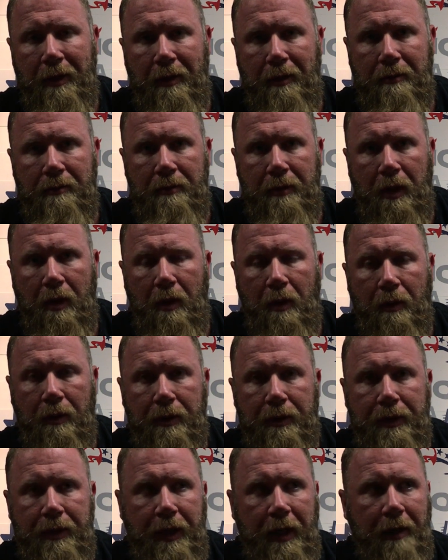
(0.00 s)
of the, the
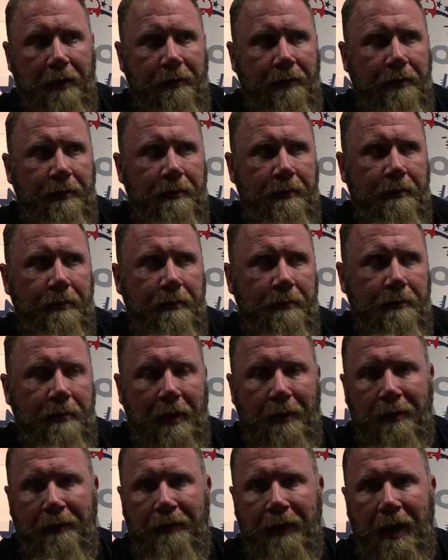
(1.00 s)
older stuff,
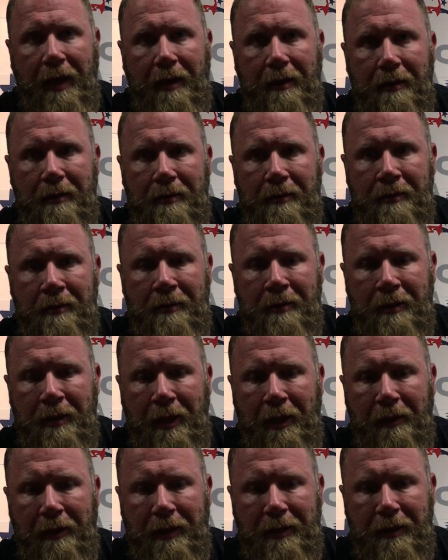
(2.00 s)
but we've got,
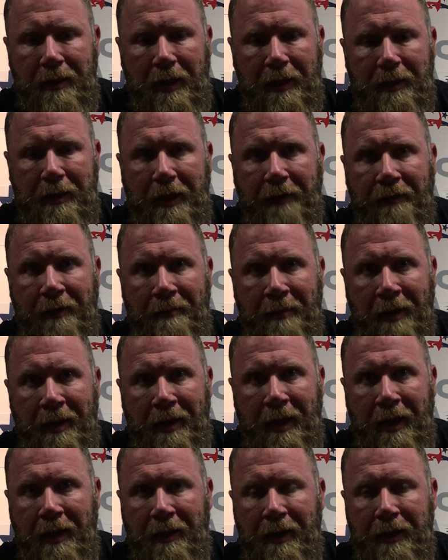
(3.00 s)
you know, it's, that's every
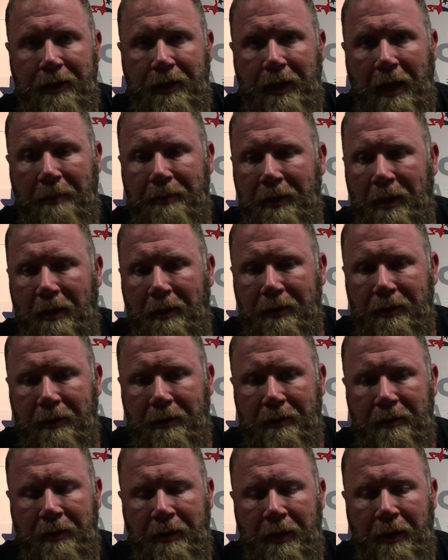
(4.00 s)
Monday, and then shop talks
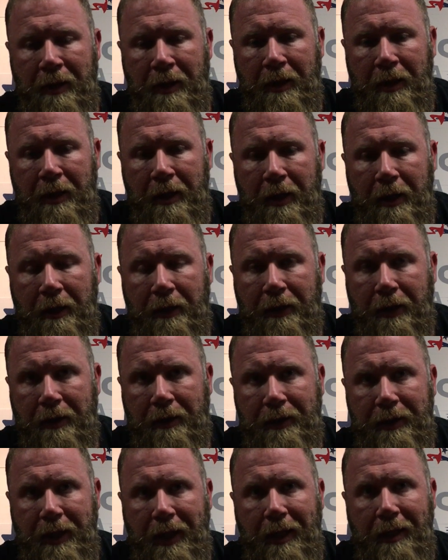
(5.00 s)
on
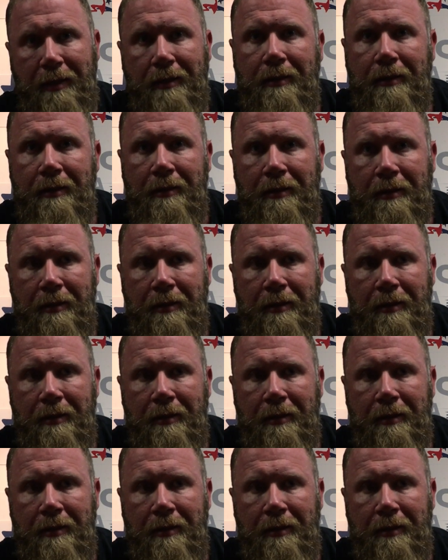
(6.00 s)
Thursdays,